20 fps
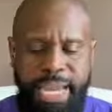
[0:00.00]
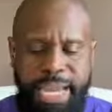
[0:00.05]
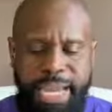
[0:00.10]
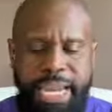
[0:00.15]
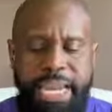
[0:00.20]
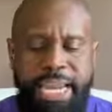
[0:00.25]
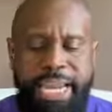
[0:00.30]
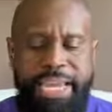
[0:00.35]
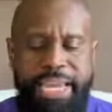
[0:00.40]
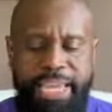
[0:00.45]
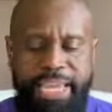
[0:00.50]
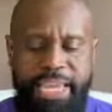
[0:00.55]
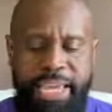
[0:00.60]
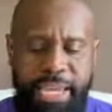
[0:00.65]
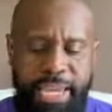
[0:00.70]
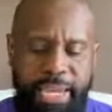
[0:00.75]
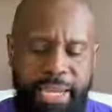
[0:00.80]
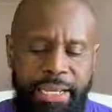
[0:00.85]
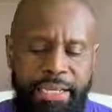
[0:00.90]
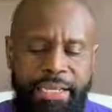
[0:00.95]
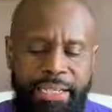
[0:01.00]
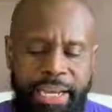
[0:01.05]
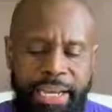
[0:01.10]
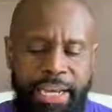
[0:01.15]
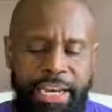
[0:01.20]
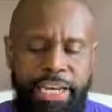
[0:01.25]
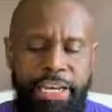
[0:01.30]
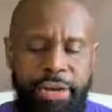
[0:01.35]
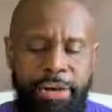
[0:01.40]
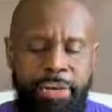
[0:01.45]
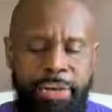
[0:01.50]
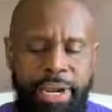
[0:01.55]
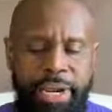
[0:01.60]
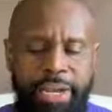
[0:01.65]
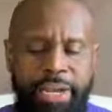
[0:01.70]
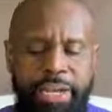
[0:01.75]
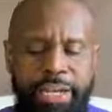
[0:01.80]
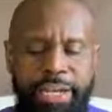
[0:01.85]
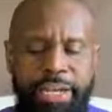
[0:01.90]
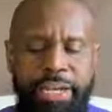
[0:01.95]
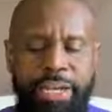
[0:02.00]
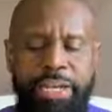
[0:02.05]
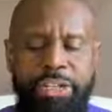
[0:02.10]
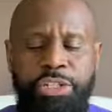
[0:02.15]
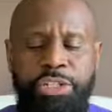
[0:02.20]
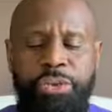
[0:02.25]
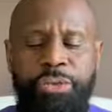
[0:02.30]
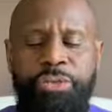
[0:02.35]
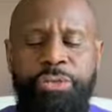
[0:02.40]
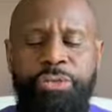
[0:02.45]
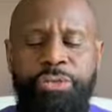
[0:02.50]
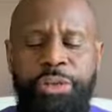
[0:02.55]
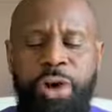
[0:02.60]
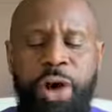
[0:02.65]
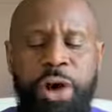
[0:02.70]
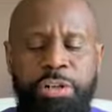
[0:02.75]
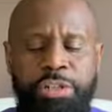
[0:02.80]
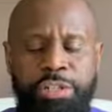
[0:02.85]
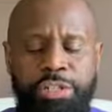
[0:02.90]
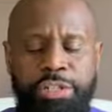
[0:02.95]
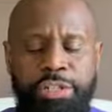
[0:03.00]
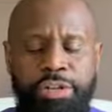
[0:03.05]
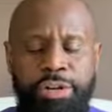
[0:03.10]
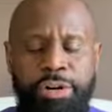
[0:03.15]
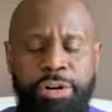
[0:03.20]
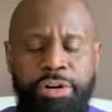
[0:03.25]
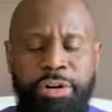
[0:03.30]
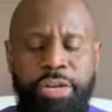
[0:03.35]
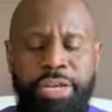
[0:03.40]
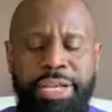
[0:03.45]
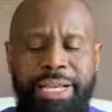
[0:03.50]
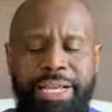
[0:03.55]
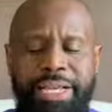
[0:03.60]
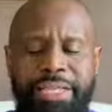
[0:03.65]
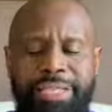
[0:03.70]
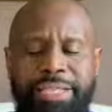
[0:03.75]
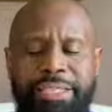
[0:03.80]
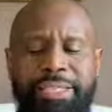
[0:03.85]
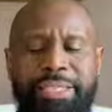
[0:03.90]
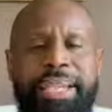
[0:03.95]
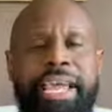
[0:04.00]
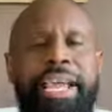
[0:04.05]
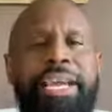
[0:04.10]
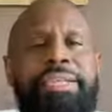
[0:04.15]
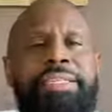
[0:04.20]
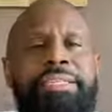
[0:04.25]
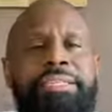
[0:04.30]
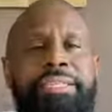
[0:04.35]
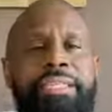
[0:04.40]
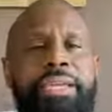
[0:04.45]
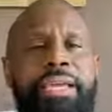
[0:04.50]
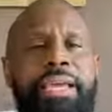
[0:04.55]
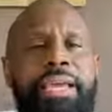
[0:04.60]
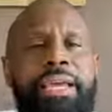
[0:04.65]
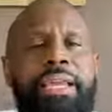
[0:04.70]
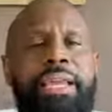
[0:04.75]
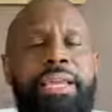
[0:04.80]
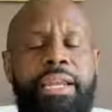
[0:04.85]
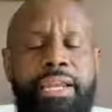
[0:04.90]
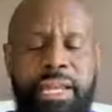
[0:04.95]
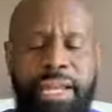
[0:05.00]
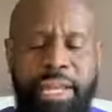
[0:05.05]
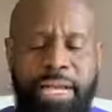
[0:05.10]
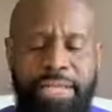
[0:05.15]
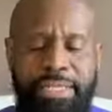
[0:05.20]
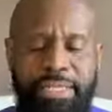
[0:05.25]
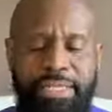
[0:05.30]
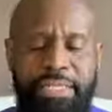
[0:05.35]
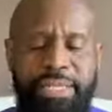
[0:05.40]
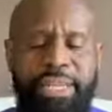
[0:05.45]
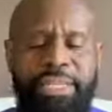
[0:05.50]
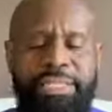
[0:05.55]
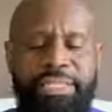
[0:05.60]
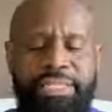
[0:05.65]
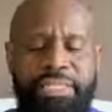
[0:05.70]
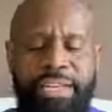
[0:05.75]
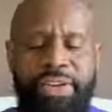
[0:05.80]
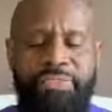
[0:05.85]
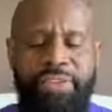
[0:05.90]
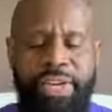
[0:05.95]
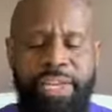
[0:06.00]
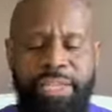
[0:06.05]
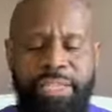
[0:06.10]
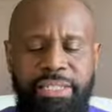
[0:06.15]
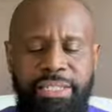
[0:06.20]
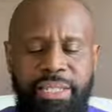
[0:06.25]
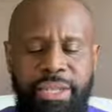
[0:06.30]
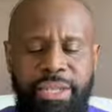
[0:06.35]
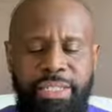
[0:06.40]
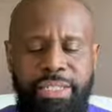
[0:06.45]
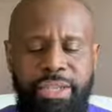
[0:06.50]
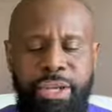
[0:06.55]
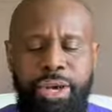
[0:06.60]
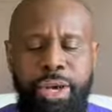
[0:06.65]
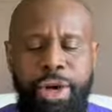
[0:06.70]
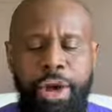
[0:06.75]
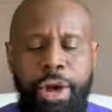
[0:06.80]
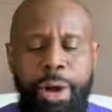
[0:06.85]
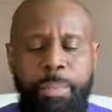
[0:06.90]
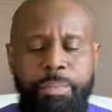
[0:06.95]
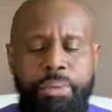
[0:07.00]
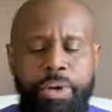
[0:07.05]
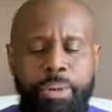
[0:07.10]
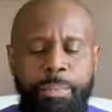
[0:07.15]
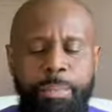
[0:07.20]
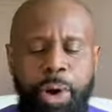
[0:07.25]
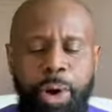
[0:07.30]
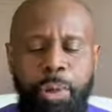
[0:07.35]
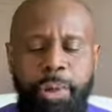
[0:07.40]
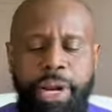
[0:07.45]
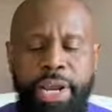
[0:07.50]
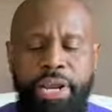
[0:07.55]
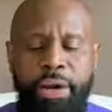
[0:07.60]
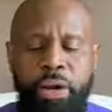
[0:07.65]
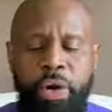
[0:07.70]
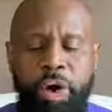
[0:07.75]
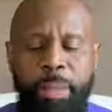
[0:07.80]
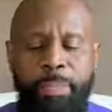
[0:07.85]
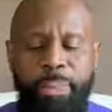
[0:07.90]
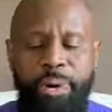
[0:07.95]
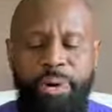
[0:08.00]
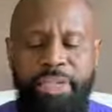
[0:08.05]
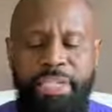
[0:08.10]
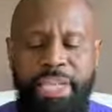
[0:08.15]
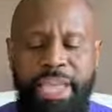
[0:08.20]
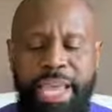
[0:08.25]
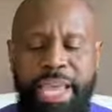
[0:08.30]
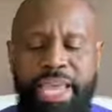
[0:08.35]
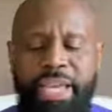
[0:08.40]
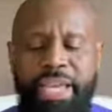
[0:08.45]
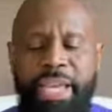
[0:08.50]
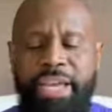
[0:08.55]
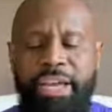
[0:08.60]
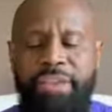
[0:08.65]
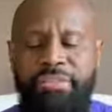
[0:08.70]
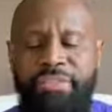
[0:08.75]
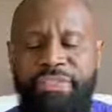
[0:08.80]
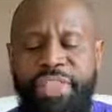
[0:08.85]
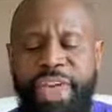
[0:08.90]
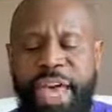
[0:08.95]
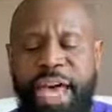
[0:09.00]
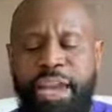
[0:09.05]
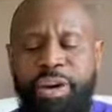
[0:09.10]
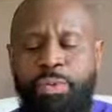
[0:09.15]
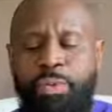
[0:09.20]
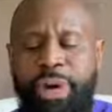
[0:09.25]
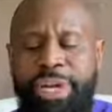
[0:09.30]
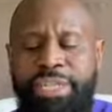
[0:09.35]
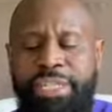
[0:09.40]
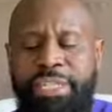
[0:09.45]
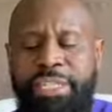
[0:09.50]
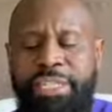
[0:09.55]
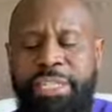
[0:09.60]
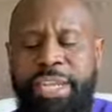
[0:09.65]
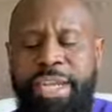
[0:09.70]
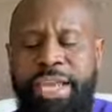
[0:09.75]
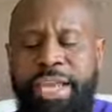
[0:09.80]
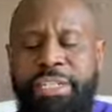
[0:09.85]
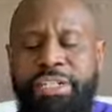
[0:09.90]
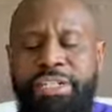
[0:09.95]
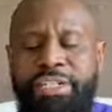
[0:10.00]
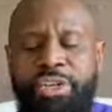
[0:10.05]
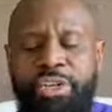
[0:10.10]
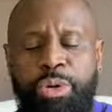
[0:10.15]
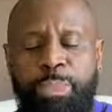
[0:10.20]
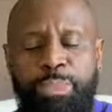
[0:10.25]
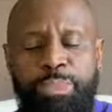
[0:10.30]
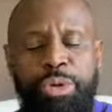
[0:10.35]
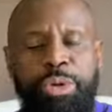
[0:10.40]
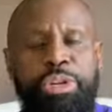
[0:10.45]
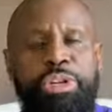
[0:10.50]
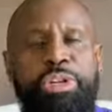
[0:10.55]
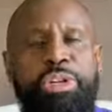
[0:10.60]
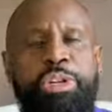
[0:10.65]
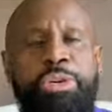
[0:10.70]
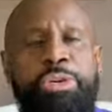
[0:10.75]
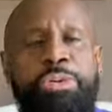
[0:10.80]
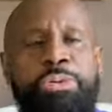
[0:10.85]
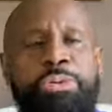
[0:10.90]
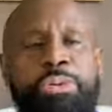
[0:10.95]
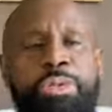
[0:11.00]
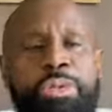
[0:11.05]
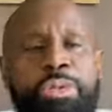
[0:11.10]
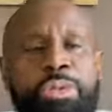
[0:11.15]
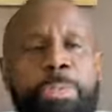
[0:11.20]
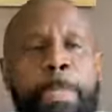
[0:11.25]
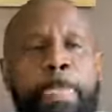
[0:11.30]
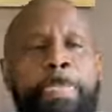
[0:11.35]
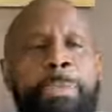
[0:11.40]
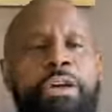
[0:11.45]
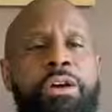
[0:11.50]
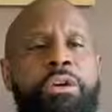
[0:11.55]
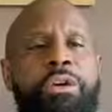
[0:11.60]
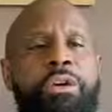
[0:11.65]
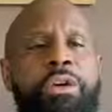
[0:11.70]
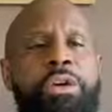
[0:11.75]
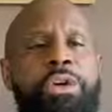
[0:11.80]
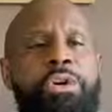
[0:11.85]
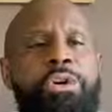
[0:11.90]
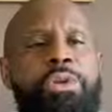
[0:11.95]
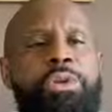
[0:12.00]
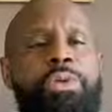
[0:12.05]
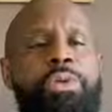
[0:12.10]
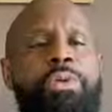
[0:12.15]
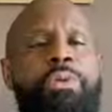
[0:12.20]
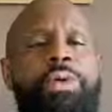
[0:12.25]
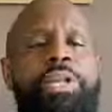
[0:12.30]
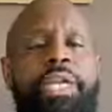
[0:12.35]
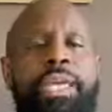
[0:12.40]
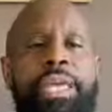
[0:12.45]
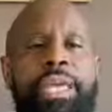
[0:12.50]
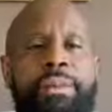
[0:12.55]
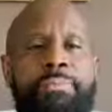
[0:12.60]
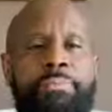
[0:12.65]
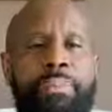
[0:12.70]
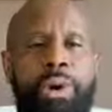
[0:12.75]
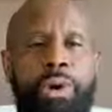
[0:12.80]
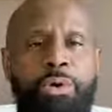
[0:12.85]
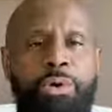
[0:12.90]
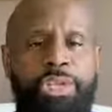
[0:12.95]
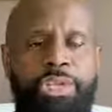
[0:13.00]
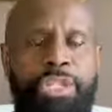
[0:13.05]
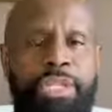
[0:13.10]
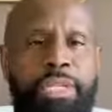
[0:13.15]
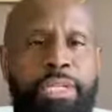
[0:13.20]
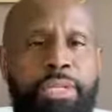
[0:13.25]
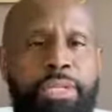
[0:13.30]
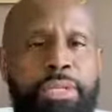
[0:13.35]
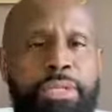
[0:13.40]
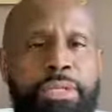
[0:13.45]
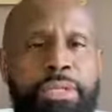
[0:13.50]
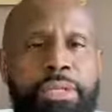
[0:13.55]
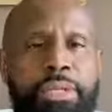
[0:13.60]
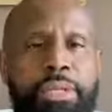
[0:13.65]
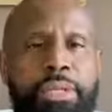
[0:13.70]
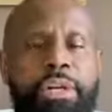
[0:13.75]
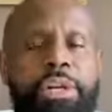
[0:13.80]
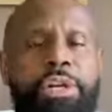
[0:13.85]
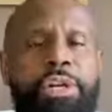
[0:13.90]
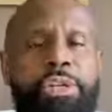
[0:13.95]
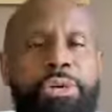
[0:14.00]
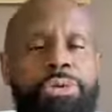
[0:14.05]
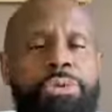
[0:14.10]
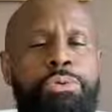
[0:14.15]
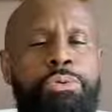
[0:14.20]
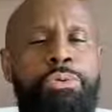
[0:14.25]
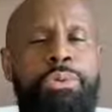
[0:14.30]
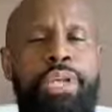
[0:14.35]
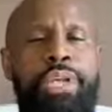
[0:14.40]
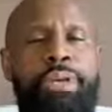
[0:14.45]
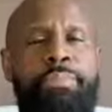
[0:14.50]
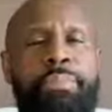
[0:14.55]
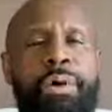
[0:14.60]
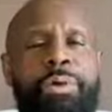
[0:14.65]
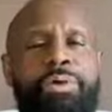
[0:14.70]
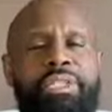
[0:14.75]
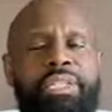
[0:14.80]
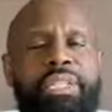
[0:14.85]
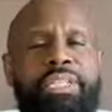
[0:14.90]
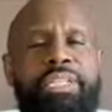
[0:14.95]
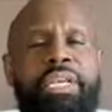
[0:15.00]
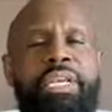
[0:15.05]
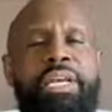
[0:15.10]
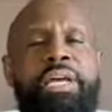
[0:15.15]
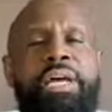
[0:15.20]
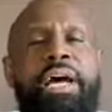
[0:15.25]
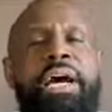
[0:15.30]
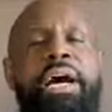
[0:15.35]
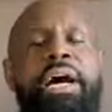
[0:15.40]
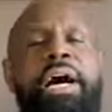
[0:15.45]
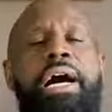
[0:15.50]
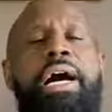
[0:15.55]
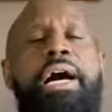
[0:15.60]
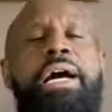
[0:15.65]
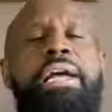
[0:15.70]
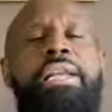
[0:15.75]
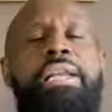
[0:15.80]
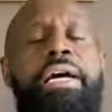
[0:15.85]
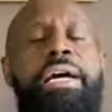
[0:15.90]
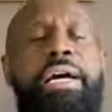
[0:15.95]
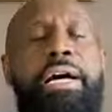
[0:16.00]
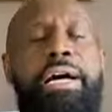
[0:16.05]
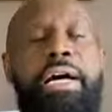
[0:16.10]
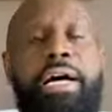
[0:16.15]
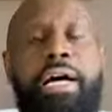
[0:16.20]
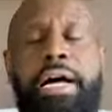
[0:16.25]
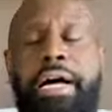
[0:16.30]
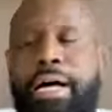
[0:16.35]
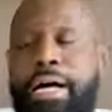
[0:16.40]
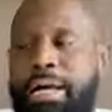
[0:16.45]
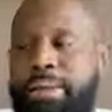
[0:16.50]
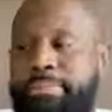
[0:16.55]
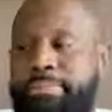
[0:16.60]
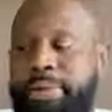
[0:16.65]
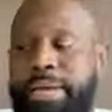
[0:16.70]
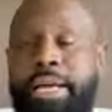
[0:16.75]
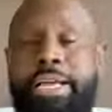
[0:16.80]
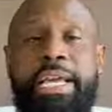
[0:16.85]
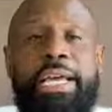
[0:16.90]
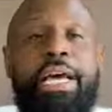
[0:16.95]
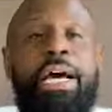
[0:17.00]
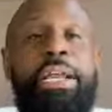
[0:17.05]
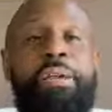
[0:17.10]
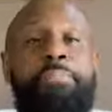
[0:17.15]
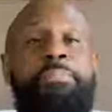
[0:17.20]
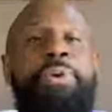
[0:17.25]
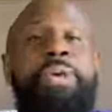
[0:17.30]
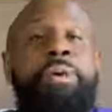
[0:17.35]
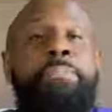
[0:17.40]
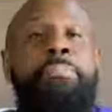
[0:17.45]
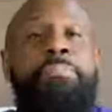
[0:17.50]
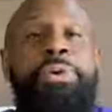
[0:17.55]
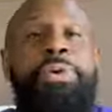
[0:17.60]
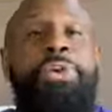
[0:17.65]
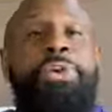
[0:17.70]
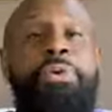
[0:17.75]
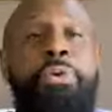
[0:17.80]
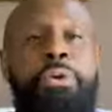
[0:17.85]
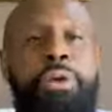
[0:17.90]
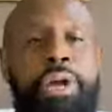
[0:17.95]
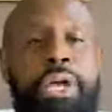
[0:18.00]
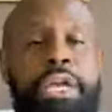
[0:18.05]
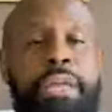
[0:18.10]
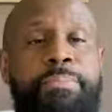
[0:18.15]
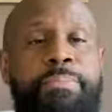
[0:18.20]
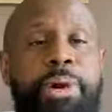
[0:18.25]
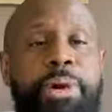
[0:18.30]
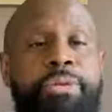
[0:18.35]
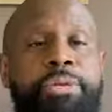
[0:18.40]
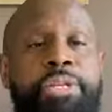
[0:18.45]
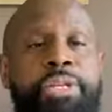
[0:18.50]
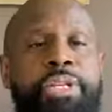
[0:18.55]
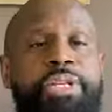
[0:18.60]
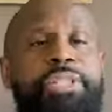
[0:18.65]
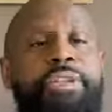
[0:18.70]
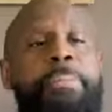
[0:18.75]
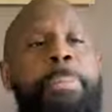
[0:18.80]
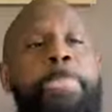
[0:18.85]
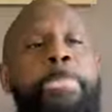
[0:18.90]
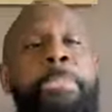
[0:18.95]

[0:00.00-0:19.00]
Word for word: Anything tendering to foster sex, sin, and lust. Lasciviousness promoting or partaking of that which tends to produce lewd emotions, lewd emotions, uh, un, uh, uh, un, impure emotions.